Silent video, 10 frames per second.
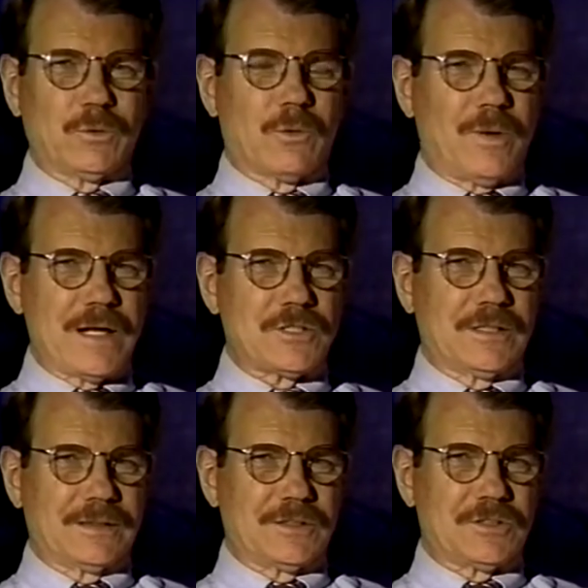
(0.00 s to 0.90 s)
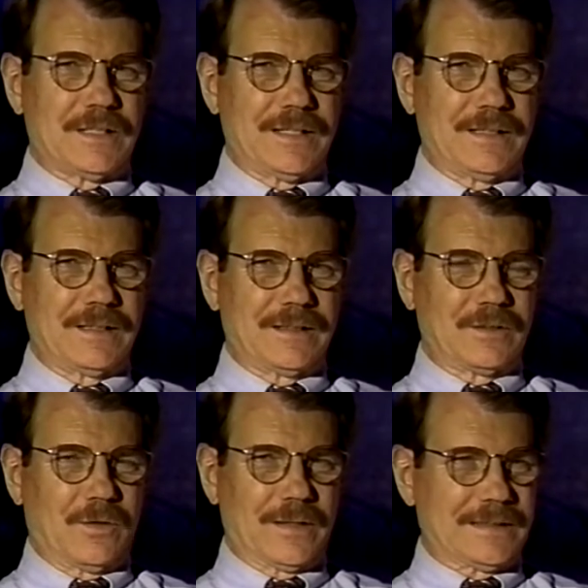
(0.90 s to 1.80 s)
are watching and they say,
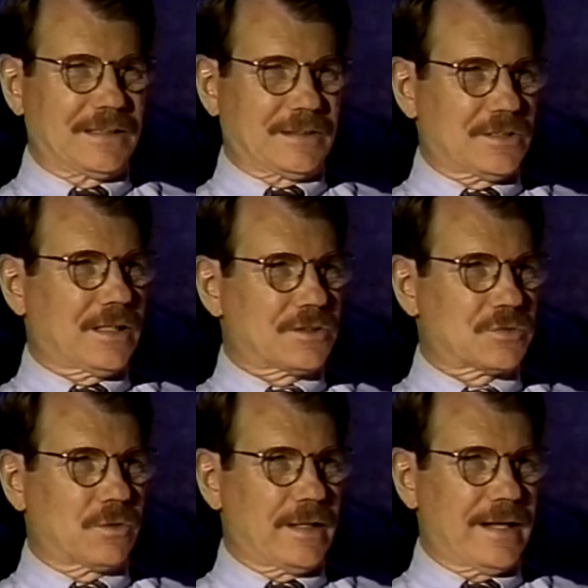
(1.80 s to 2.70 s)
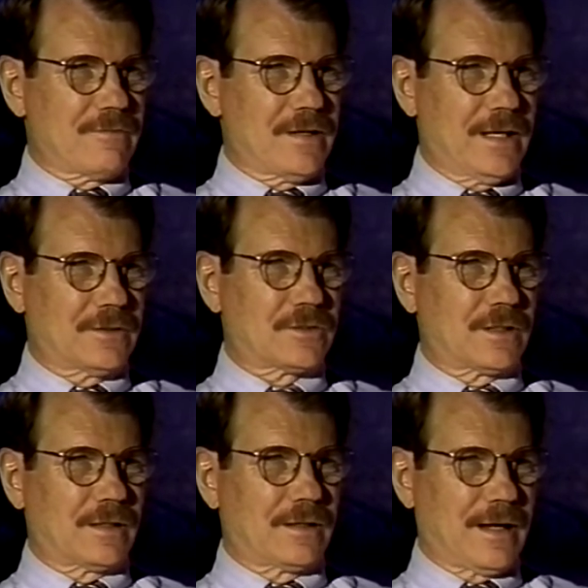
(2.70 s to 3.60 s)
you know, I'd like to get tickets for that event,
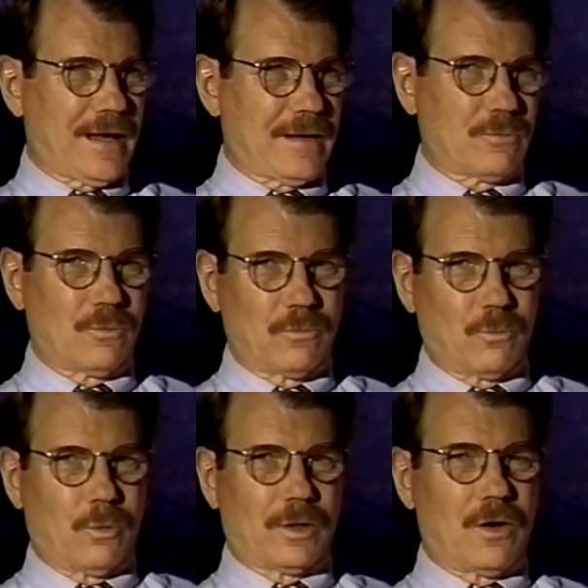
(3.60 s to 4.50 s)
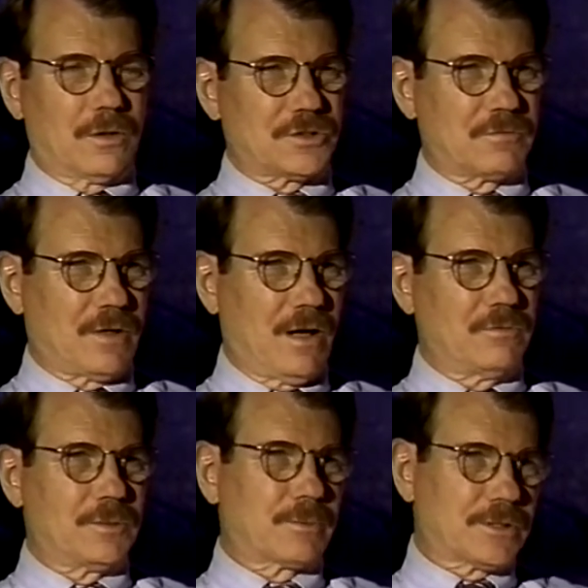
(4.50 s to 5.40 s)
what all is
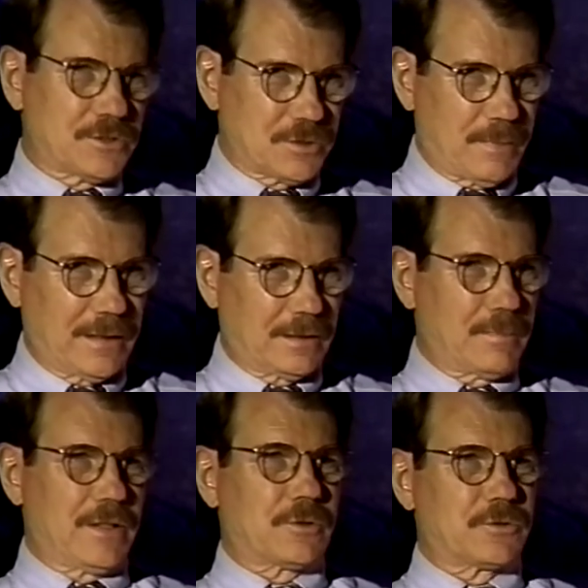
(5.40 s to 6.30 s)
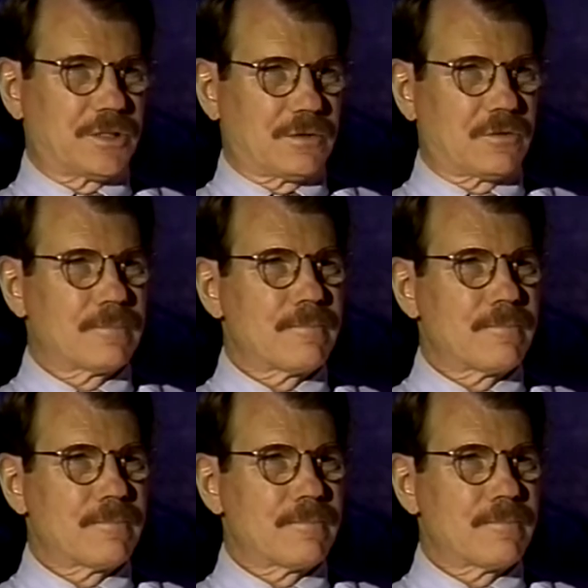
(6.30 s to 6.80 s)
involved in participating in May 13th?